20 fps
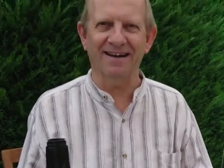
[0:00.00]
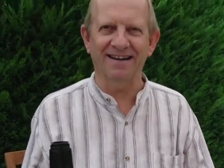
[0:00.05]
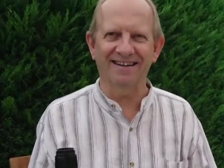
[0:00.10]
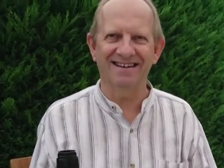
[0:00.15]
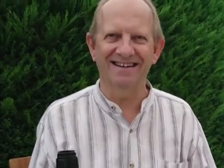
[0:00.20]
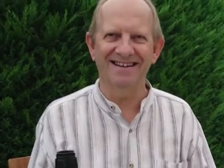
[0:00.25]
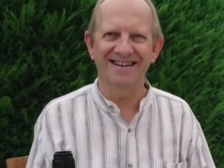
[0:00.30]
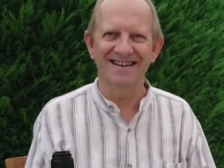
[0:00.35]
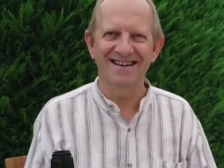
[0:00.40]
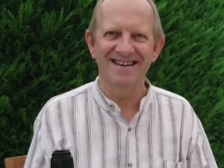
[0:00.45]

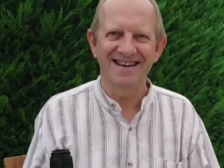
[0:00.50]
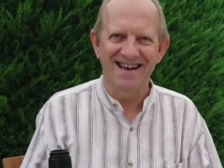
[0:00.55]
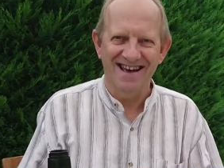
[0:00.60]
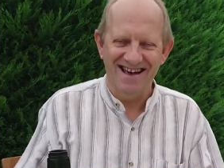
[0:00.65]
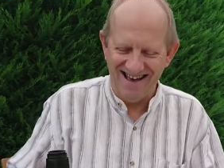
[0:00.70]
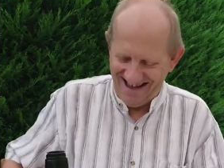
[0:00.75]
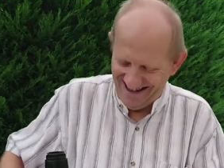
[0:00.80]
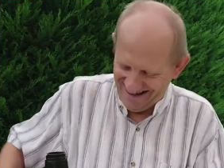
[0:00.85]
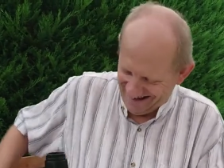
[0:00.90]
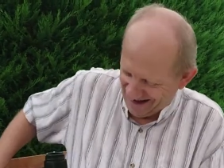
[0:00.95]
Zo, oké.
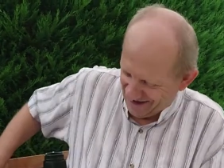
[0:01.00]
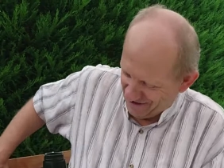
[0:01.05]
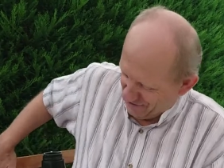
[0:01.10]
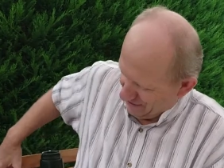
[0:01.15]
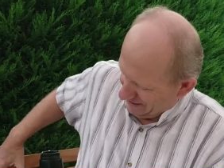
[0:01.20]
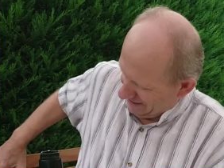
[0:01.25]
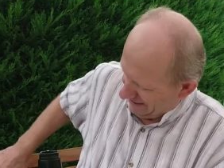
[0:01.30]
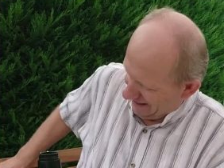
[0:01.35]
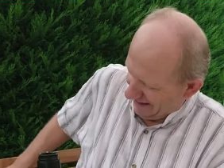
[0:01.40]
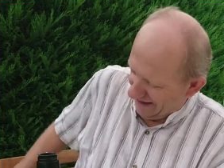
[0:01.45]

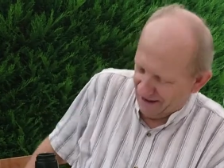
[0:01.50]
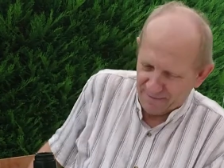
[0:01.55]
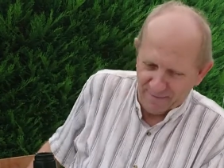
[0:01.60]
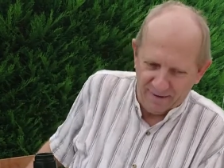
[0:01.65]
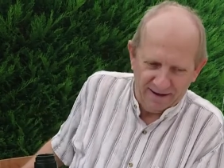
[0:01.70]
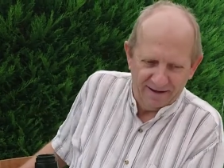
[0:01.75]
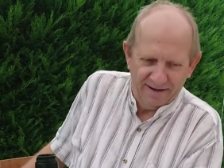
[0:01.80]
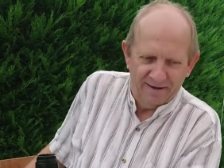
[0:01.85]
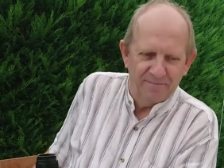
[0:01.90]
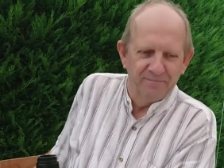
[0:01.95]

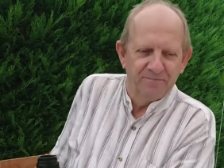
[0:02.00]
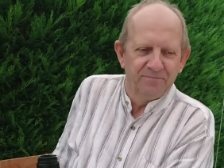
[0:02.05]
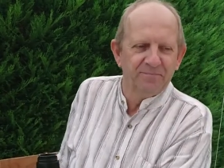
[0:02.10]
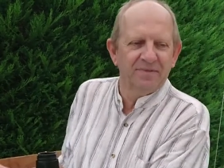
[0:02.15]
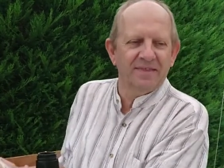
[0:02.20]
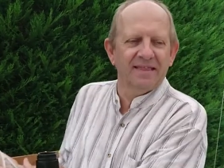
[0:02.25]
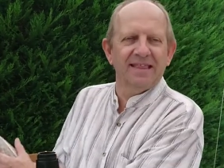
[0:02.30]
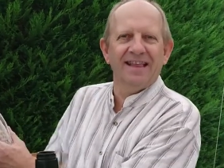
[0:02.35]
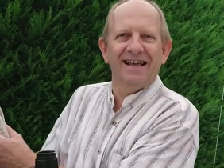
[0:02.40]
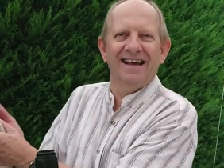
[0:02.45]
That's
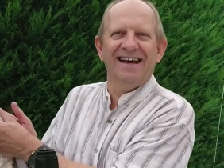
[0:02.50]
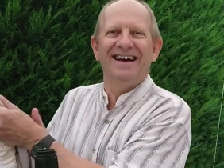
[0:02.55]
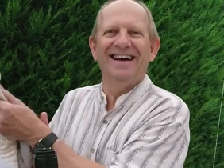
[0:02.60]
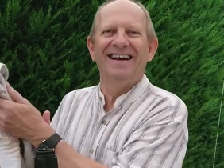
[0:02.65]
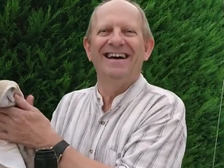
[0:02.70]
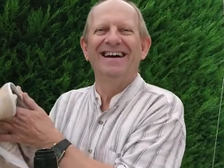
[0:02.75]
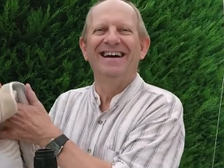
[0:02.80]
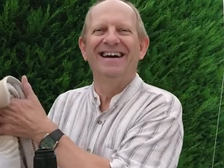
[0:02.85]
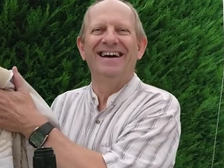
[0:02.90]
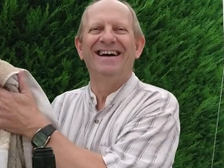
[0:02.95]
Wilfried, our
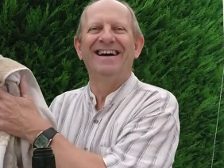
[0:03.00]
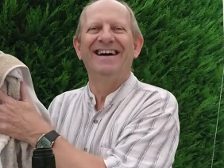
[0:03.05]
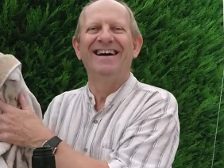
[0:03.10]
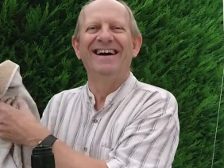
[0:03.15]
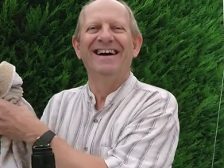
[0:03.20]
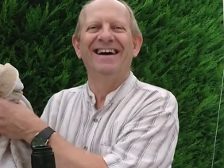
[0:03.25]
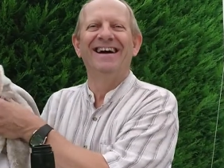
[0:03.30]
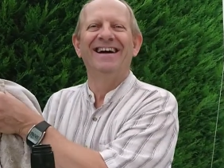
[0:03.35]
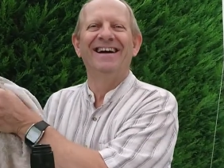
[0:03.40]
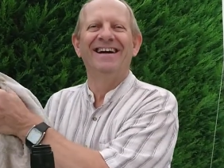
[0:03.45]
new
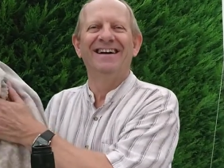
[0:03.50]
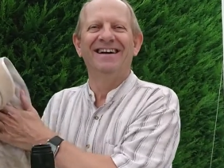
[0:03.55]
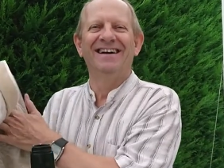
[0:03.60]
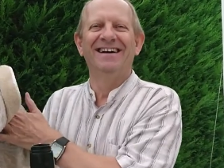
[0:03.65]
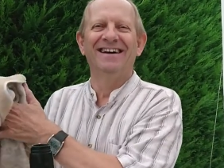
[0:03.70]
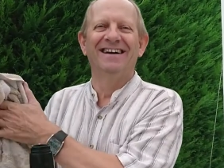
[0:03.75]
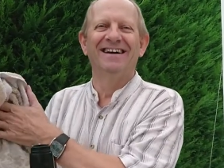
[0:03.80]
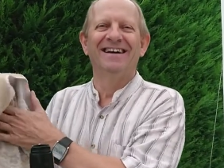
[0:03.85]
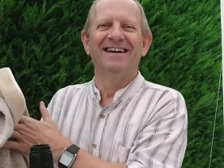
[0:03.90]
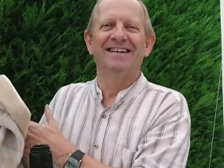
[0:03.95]

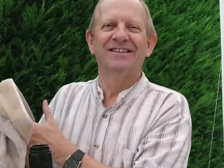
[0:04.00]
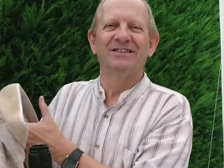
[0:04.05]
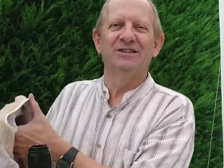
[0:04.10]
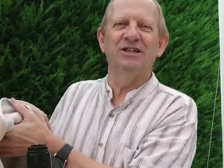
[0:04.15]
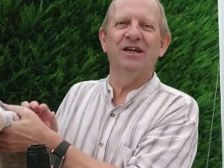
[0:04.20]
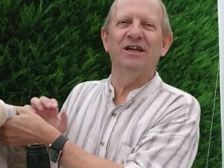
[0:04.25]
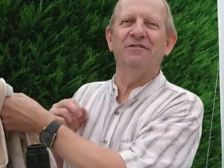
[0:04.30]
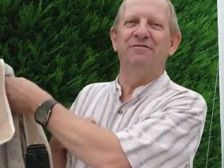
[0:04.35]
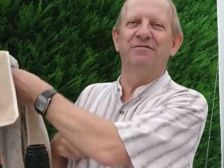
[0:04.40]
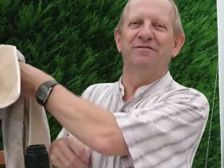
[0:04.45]
what's
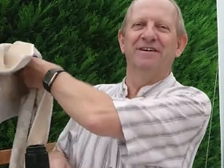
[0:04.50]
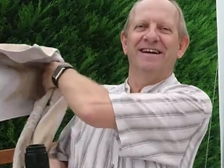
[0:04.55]
that?